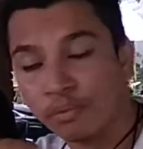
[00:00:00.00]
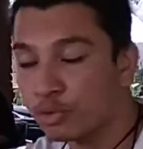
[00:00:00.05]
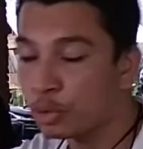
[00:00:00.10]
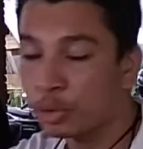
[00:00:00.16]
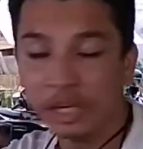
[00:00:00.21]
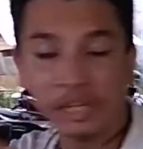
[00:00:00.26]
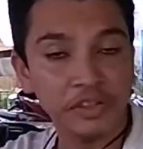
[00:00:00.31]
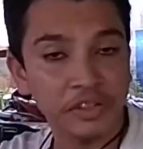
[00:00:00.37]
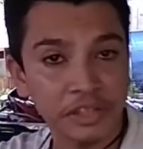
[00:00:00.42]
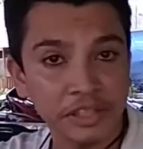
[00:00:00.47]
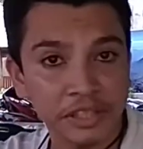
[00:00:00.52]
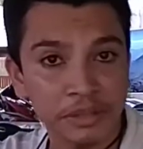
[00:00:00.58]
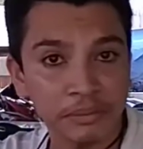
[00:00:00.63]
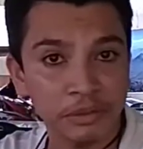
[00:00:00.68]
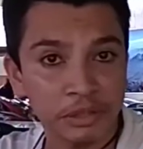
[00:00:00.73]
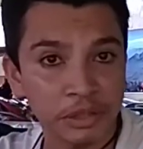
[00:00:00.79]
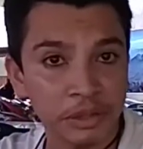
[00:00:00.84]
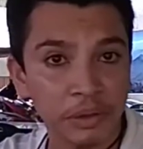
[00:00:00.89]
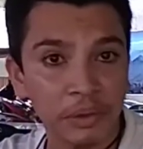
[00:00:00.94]
Tourism,
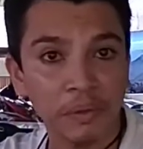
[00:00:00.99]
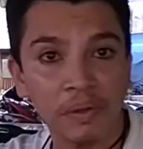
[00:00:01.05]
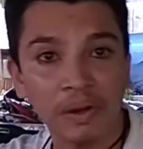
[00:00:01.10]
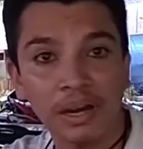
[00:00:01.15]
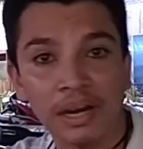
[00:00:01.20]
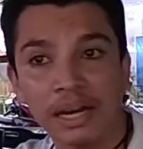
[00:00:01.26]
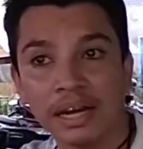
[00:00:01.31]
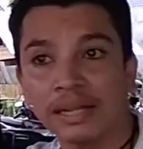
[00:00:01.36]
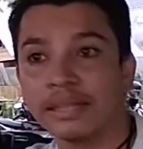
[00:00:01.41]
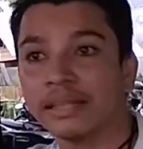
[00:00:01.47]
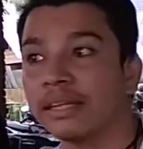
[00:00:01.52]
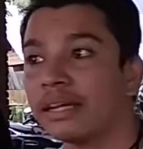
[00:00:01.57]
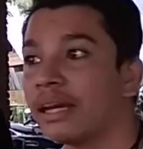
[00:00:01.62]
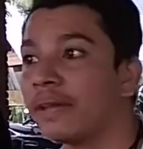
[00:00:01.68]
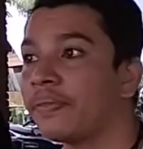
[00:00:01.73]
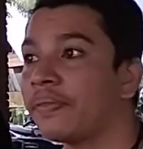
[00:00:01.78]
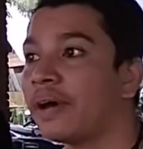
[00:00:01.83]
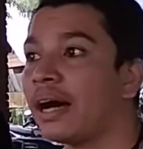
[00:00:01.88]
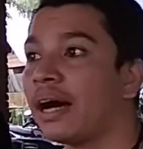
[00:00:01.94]

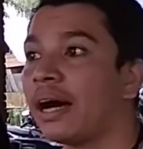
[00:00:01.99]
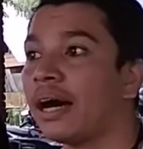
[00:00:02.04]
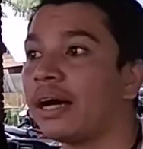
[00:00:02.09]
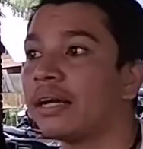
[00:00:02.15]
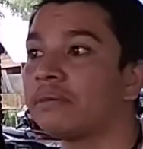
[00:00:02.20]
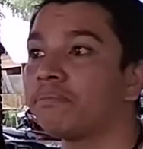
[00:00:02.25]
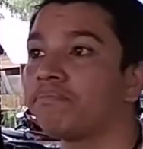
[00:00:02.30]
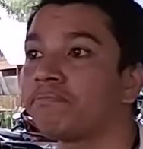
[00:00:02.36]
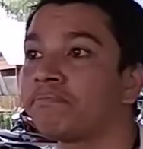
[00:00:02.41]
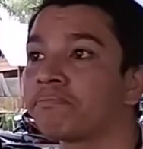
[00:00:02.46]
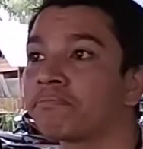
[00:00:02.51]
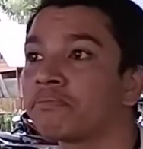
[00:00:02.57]
and then